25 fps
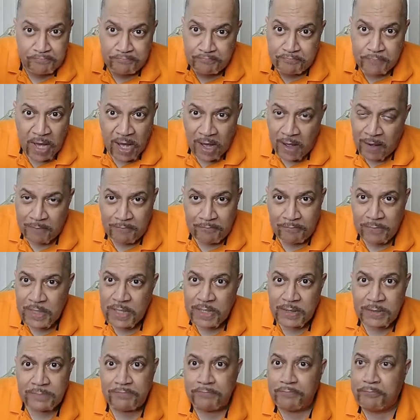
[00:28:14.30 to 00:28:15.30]

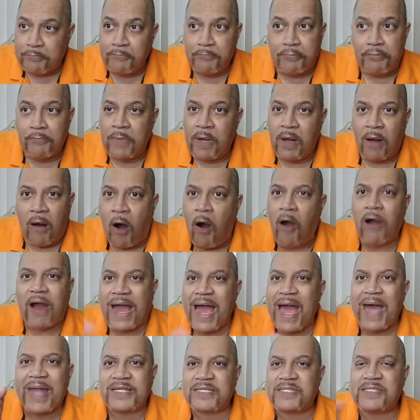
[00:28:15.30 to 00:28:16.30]
all
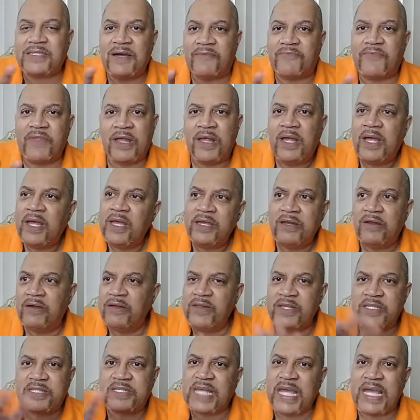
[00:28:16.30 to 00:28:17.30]
kind of stuff. In
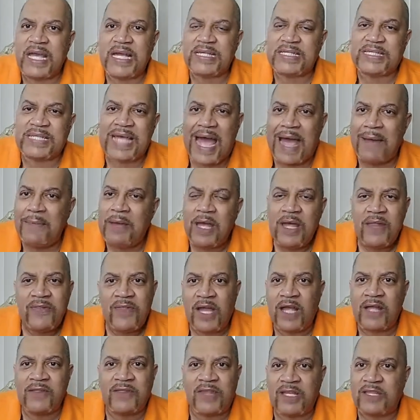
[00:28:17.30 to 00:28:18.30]
this day and time,
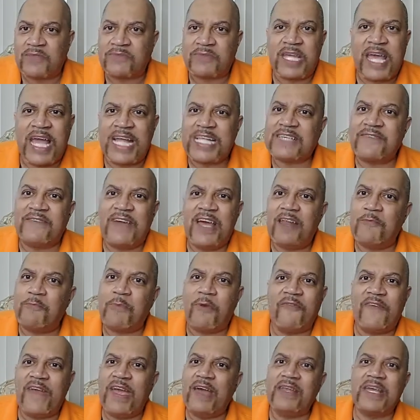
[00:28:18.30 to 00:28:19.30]
the gates of hell
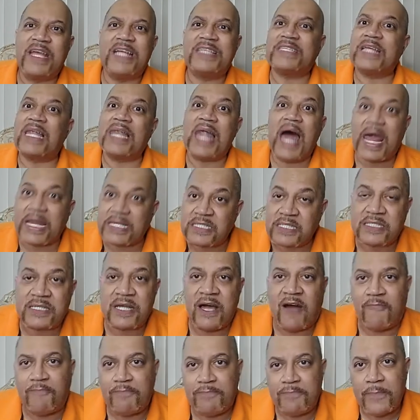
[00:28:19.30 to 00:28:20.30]
prevail against a lot of
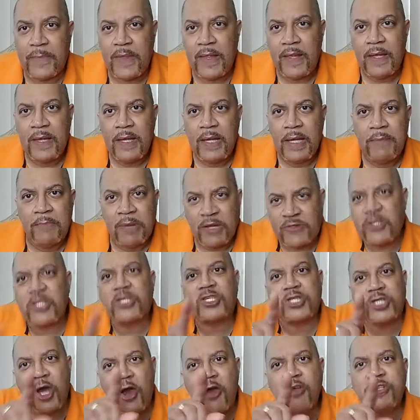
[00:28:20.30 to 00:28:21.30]
stuff. But the
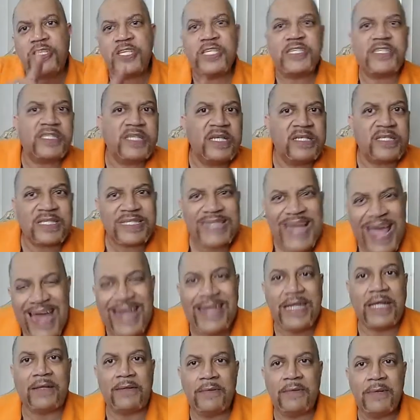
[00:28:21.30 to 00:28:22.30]
church is still
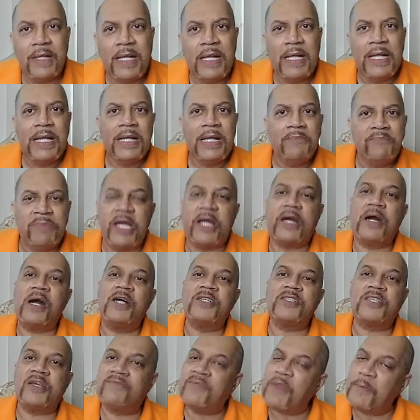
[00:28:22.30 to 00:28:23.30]
standing
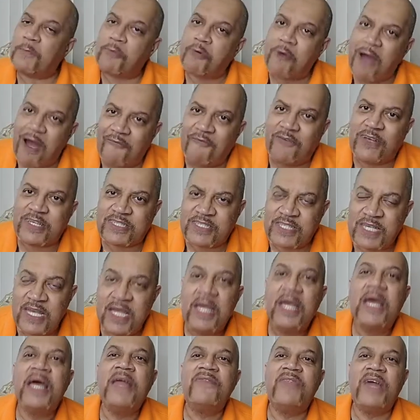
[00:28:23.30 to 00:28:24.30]
because of the prophecy.
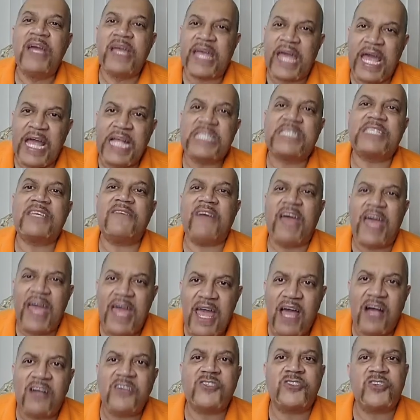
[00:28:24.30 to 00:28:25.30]
The gates of
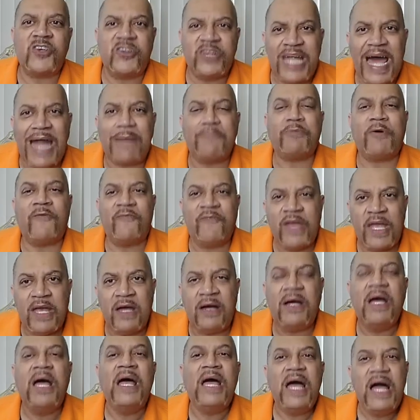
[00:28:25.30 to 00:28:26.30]
hell shall not
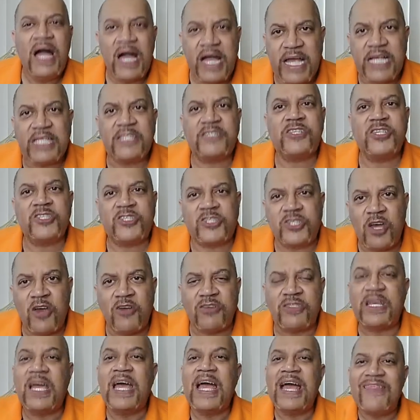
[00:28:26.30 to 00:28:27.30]
prevail against the
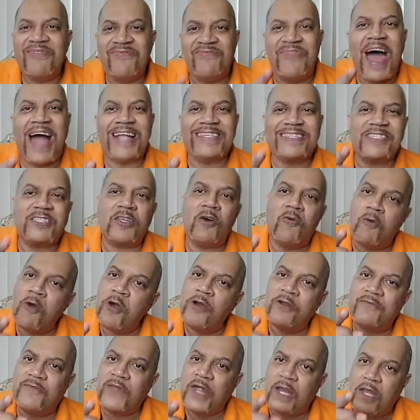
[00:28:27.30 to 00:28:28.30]
church. That's the
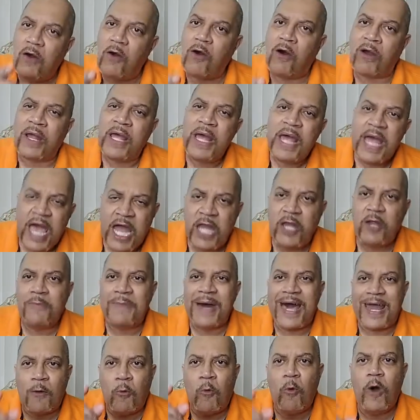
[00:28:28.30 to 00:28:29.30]
word of the Lord. And no
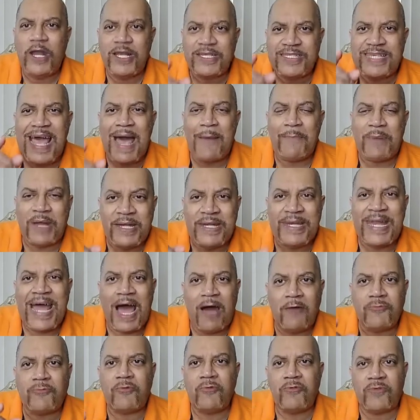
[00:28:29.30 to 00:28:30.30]
matter what has happened
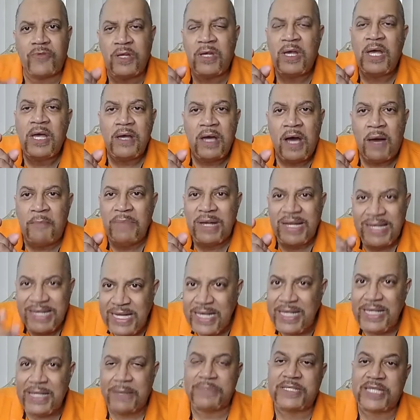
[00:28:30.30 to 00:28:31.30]
down through the
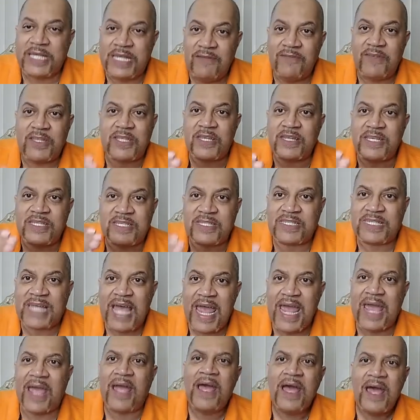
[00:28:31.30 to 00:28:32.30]
millenniums and even to this
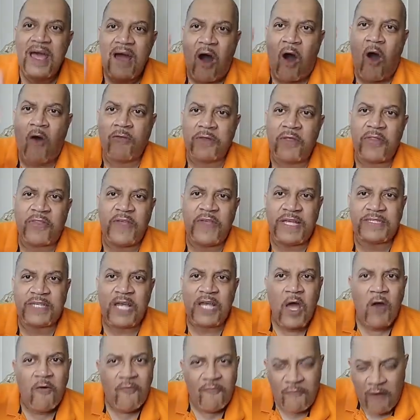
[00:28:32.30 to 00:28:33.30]
day, all the things,
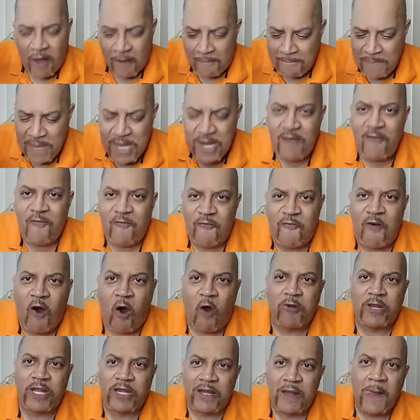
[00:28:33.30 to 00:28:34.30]
men have
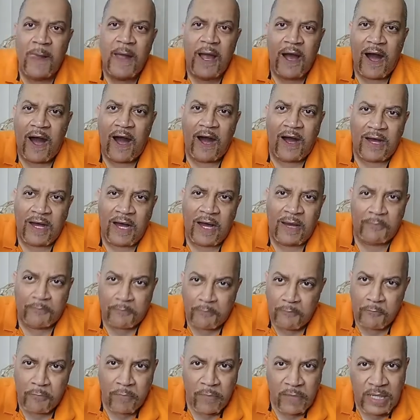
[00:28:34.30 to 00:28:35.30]
fallen,
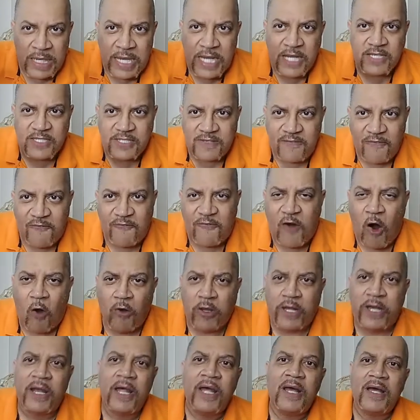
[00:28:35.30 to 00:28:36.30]
leaders have
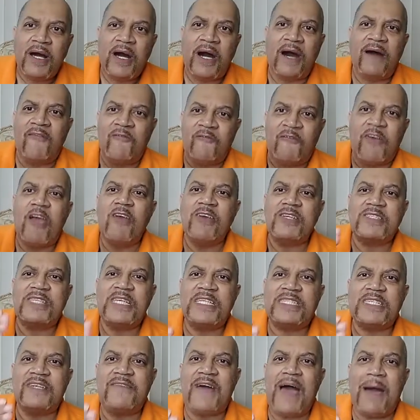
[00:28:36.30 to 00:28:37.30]
fallen, various
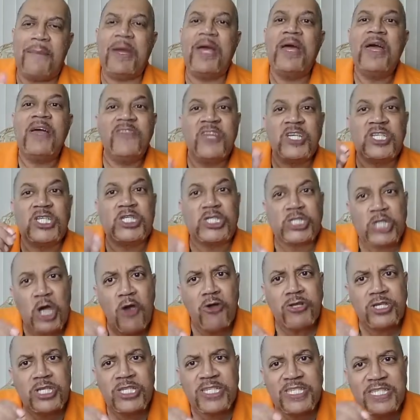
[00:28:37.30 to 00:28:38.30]
things that have happened, the
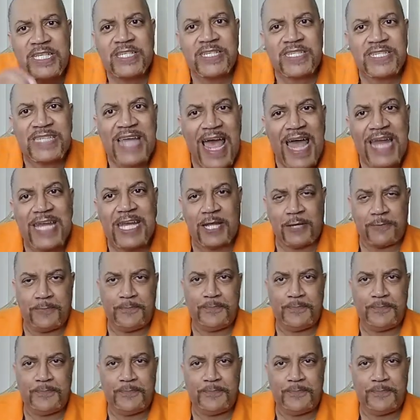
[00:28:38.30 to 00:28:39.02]
church is still standing